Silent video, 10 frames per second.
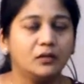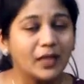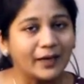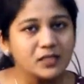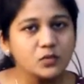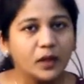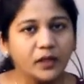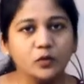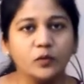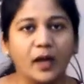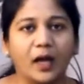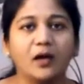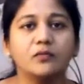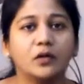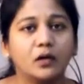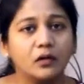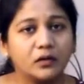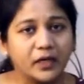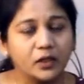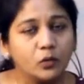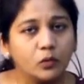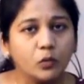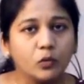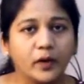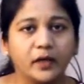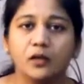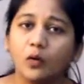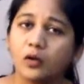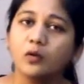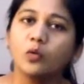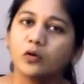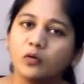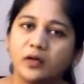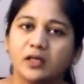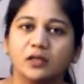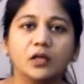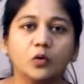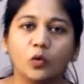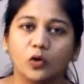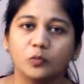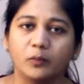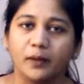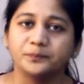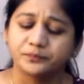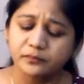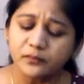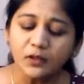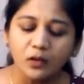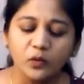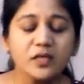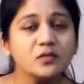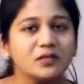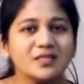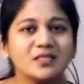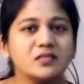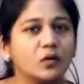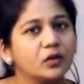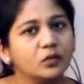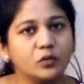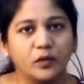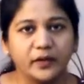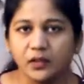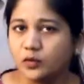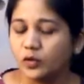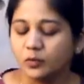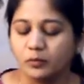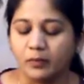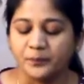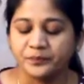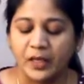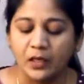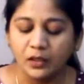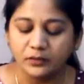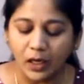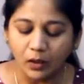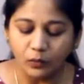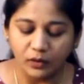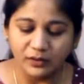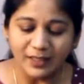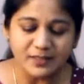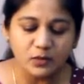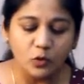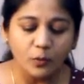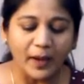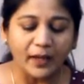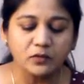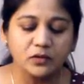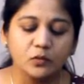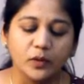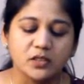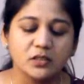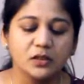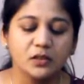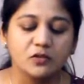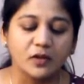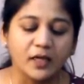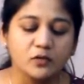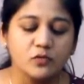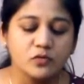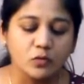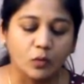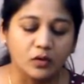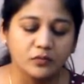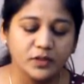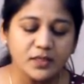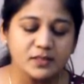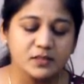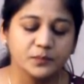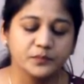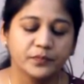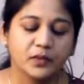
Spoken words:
That is why you have a retinochoroidal or a chorioretinal coloboma. Okay, so this is your choroidal coloboma. Now, let's go back to the question and try to solve this.